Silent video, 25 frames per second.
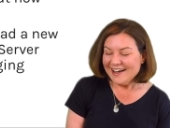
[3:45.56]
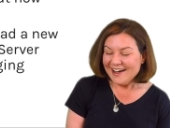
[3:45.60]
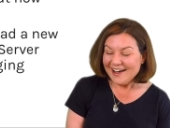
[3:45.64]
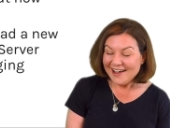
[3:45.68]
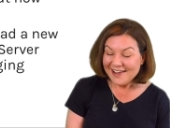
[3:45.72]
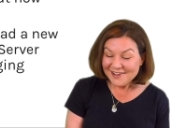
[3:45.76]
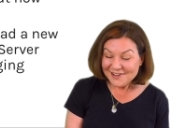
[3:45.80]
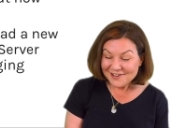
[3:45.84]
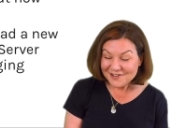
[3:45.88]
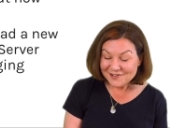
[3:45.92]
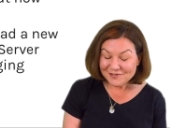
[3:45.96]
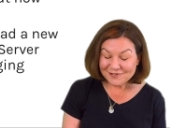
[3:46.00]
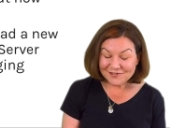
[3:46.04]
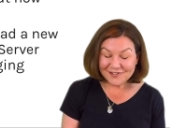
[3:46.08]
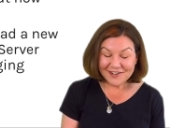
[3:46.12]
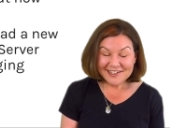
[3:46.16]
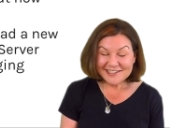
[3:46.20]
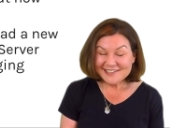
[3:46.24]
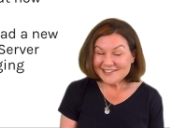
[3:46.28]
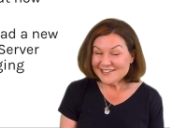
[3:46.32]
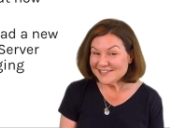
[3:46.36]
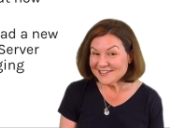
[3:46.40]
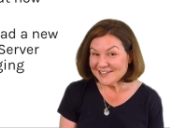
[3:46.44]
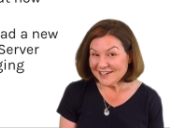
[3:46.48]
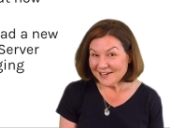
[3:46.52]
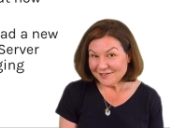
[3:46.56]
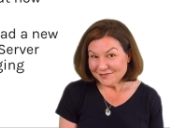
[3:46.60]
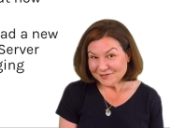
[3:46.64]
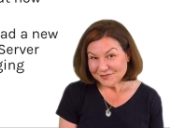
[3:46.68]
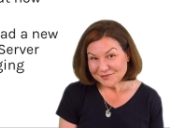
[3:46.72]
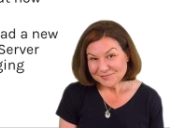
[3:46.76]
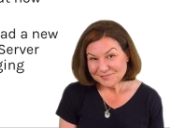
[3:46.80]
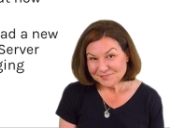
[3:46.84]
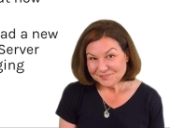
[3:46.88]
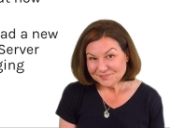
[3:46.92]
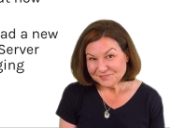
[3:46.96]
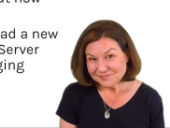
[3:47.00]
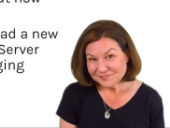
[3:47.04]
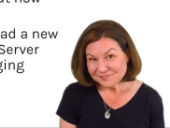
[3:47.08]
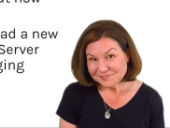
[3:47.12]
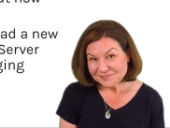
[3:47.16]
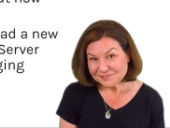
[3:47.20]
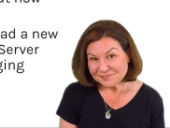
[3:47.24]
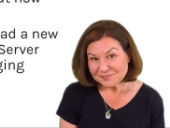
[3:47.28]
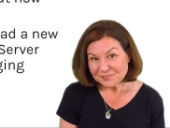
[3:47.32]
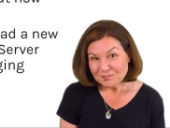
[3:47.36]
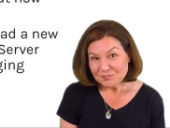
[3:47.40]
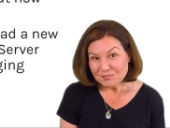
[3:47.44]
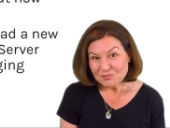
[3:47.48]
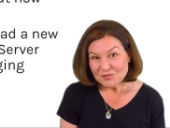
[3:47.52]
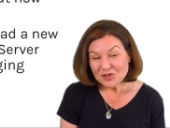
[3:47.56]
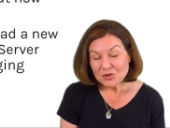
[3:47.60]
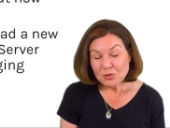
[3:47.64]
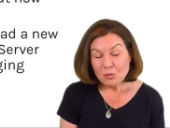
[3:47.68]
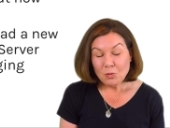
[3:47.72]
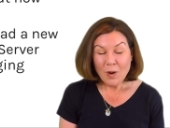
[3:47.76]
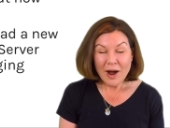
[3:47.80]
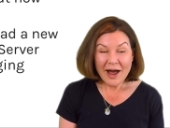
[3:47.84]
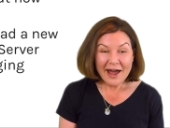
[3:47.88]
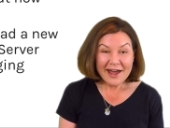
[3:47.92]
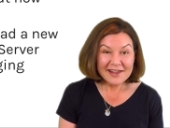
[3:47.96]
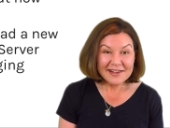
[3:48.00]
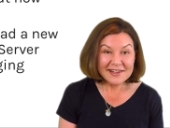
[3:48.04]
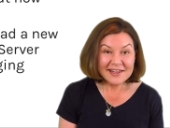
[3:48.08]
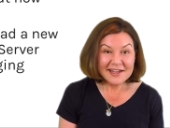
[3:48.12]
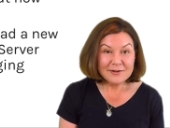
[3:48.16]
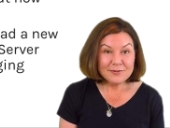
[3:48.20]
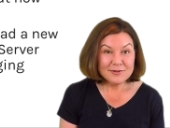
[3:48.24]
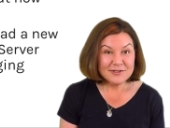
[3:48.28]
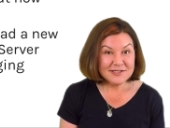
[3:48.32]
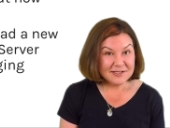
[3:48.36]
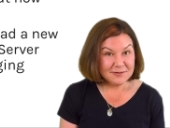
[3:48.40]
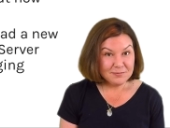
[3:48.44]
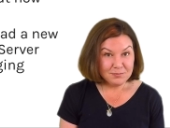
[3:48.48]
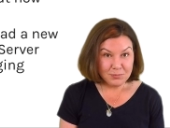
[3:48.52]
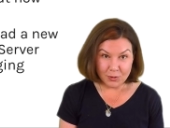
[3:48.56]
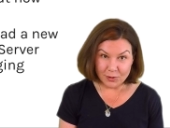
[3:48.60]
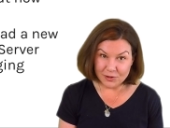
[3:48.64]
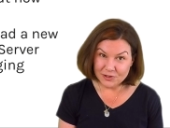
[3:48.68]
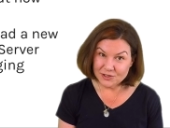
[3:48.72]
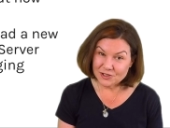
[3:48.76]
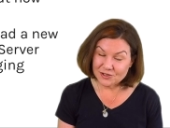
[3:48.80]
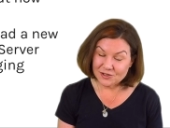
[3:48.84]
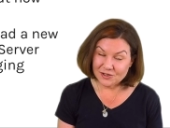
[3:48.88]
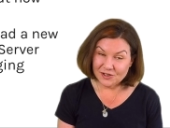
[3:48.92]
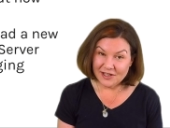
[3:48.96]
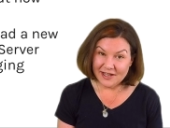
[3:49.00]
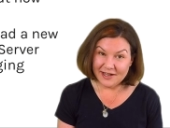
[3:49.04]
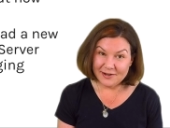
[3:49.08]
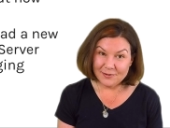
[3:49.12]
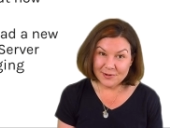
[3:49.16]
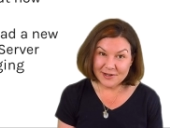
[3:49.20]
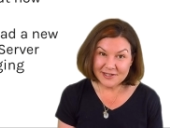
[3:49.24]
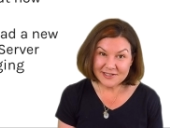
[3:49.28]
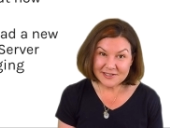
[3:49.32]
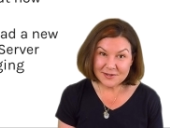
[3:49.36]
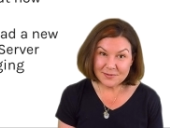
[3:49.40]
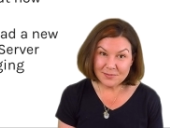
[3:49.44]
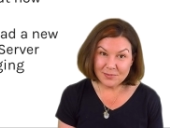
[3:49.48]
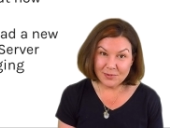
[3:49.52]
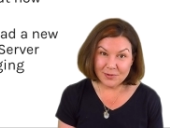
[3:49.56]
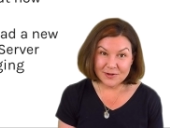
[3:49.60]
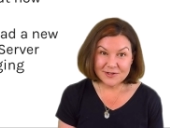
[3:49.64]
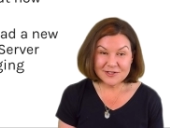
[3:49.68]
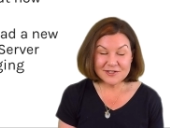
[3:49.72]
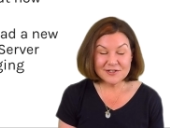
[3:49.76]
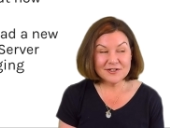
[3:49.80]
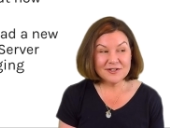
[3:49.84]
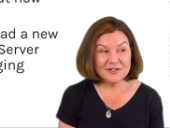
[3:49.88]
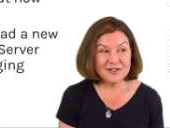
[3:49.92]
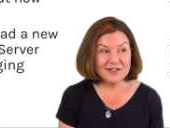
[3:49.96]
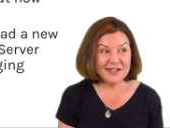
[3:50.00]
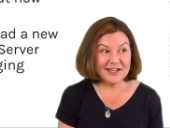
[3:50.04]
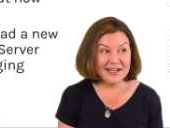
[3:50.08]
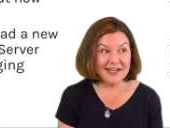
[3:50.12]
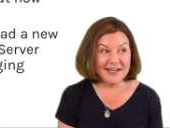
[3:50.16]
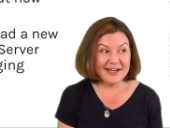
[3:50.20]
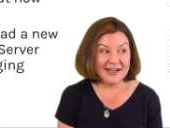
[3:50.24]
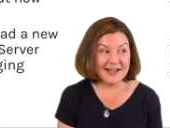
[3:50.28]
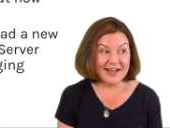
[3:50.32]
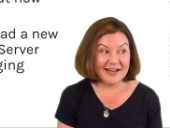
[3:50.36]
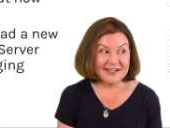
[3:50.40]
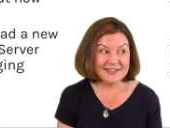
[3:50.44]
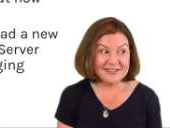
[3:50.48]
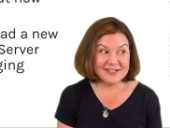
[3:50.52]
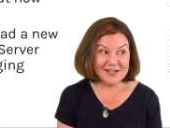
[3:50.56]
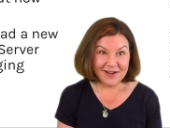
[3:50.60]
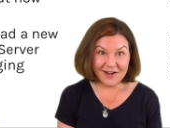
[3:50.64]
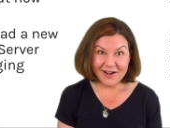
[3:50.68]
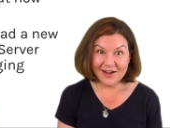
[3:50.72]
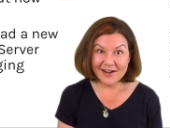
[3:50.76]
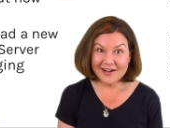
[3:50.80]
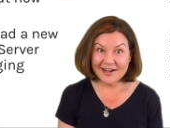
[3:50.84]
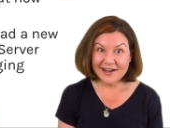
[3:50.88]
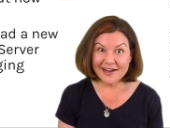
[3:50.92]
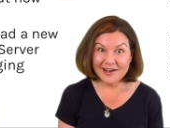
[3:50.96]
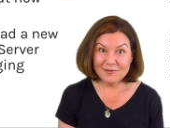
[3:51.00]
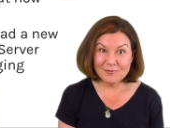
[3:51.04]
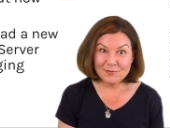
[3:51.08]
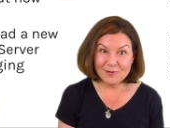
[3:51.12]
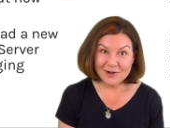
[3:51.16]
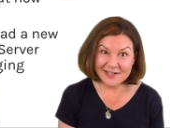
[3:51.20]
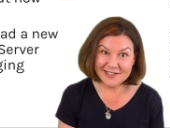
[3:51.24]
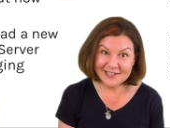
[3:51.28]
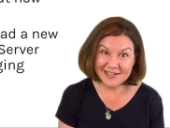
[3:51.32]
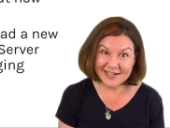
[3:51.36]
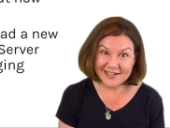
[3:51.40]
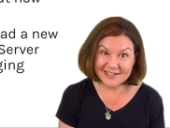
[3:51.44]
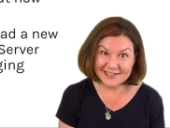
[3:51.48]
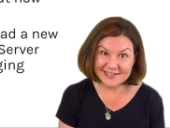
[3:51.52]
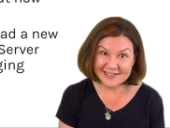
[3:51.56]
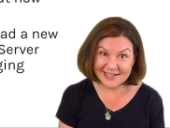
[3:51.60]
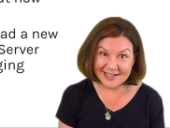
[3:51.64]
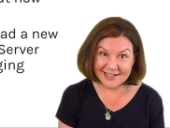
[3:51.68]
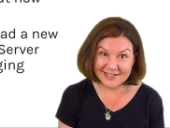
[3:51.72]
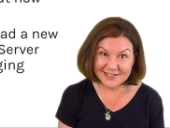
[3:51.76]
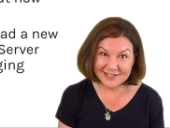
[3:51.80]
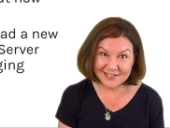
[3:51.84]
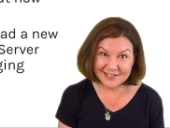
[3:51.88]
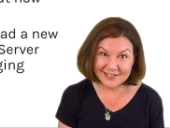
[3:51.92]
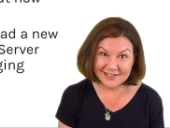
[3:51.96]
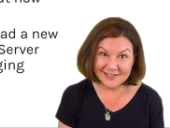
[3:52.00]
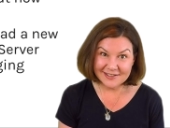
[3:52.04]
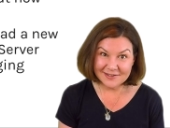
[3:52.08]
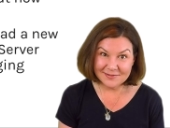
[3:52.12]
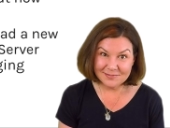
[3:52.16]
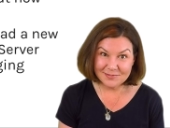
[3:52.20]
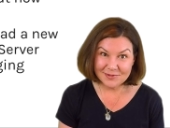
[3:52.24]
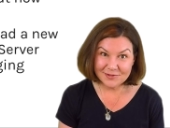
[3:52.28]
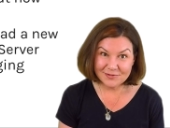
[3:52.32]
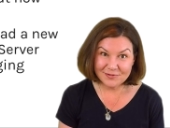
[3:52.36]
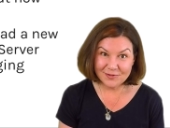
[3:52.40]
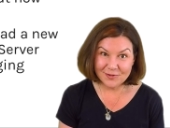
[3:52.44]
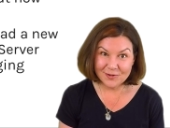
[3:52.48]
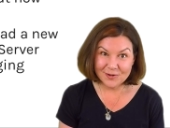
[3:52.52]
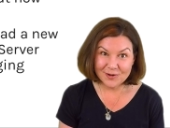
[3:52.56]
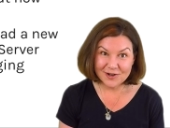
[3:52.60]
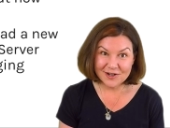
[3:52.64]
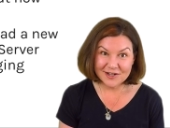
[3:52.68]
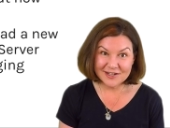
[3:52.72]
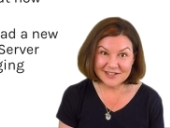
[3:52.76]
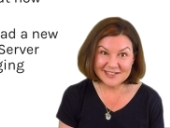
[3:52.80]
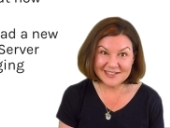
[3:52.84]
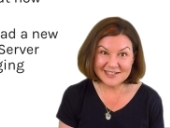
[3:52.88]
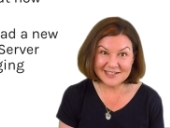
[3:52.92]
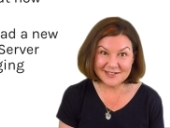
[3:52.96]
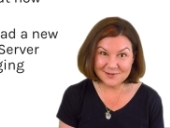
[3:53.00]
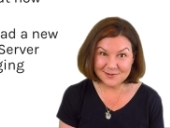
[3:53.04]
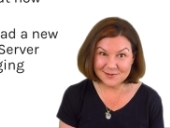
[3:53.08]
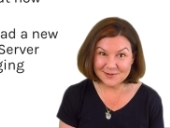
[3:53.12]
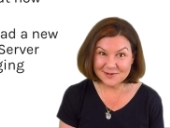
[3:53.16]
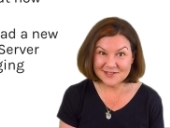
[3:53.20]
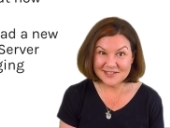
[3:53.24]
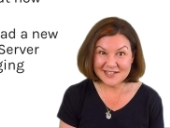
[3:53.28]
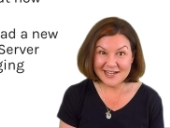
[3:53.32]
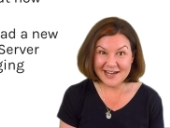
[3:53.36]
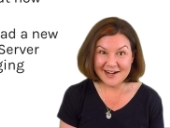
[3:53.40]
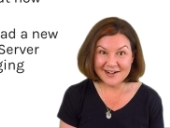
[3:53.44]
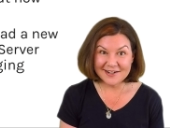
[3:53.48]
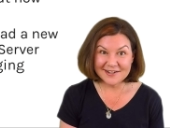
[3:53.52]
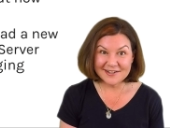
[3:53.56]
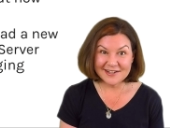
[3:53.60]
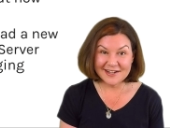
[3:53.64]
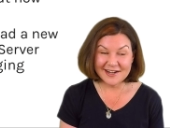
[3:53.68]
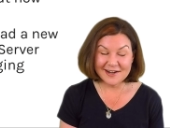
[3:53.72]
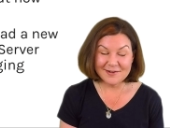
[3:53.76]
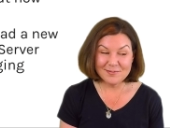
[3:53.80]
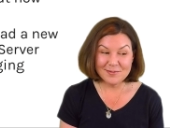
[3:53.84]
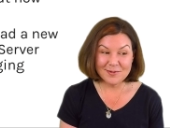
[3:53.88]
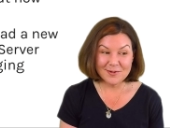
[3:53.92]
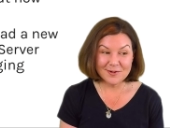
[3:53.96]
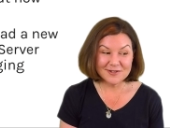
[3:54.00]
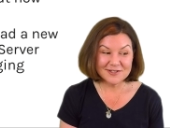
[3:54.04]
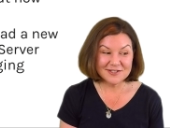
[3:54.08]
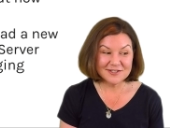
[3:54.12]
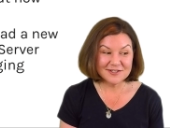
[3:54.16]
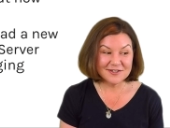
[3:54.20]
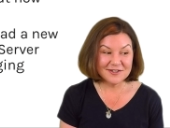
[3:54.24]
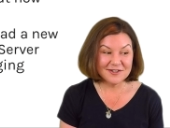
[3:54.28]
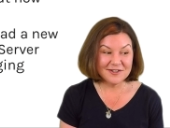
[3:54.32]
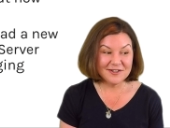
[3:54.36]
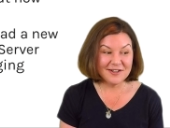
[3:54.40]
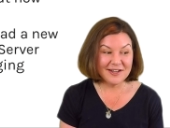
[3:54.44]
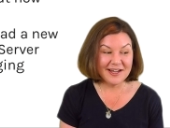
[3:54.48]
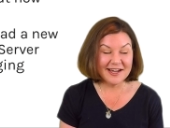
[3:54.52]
Other fun stuff while I was in Portugal, I went to Portugal and I taught a one day session before SQL Saturday Portugal.